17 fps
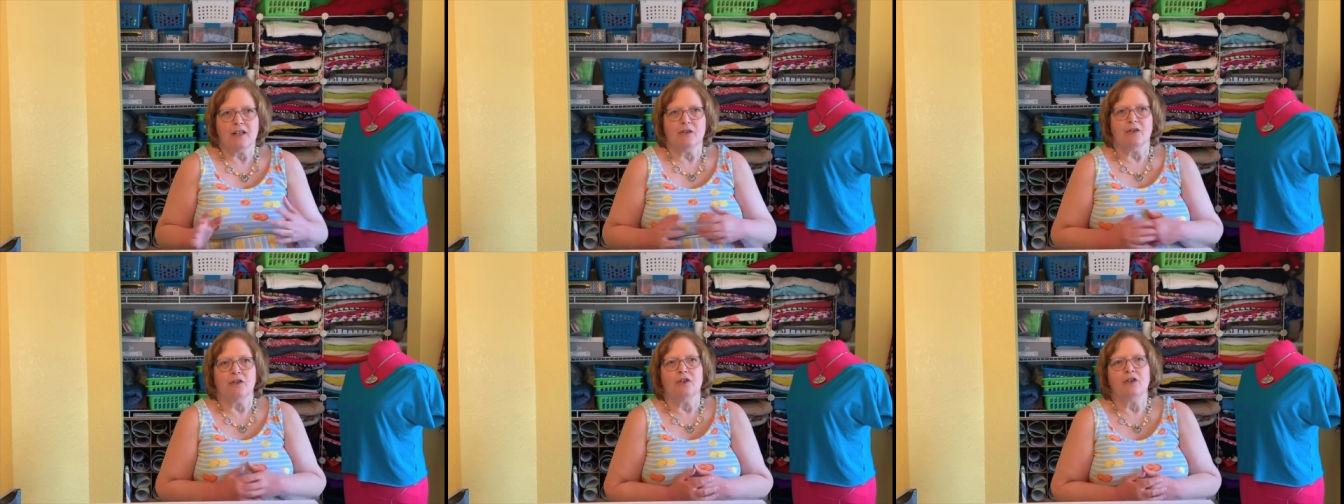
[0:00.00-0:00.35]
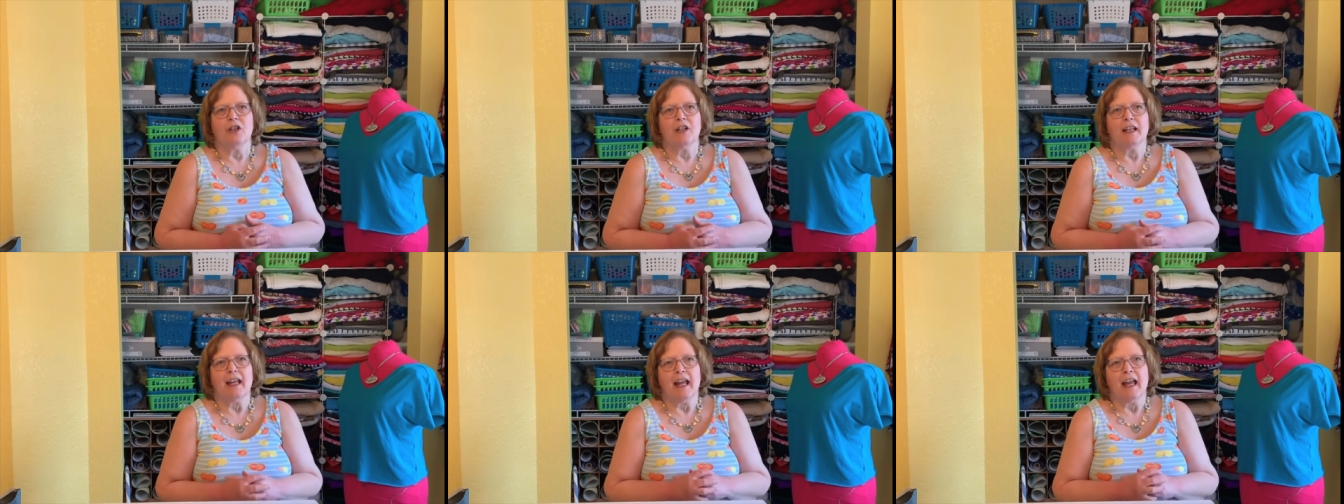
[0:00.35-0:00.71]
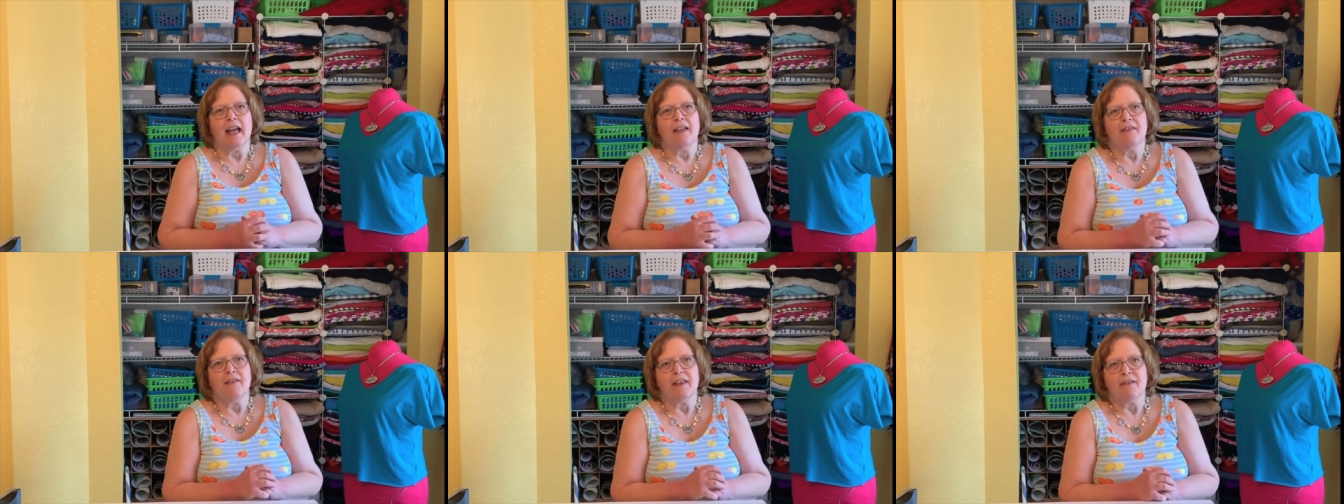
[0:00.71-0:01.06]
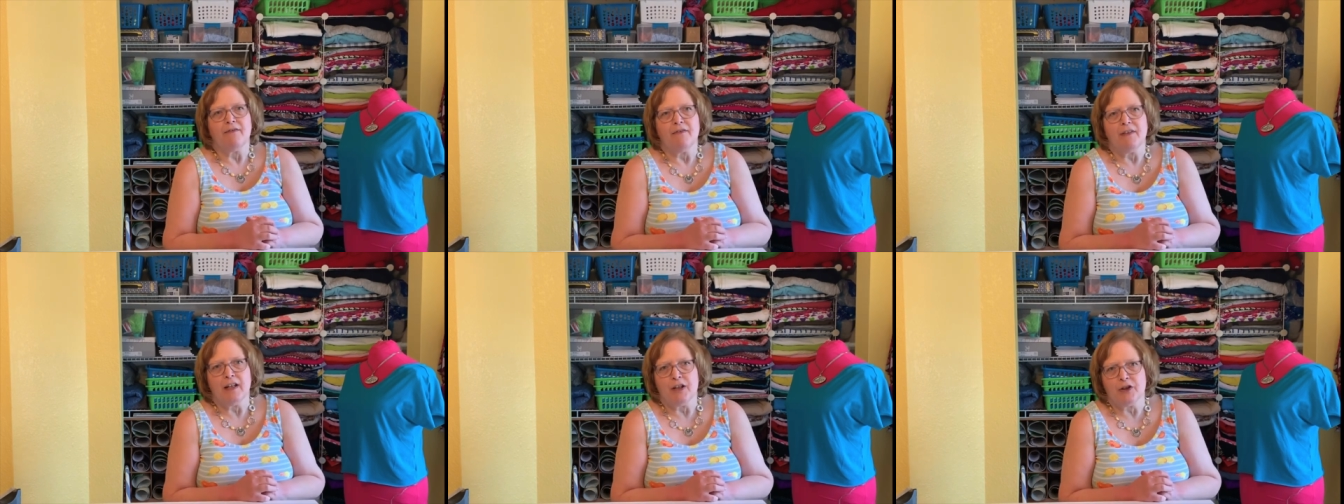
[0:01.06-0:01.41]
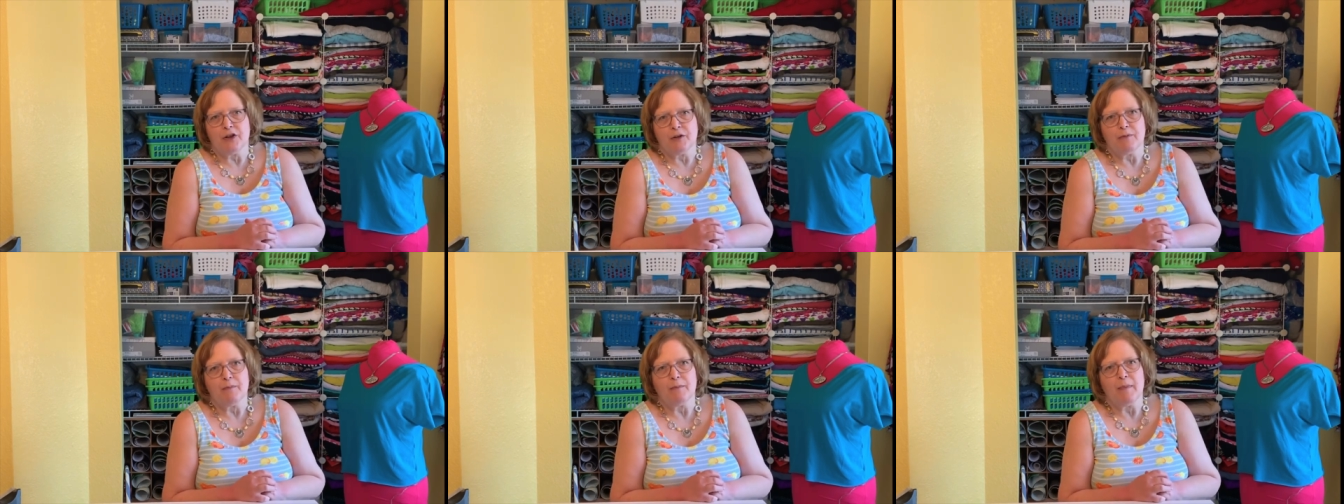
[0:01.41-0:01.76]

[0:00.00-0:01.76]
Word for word: you'll look at the finished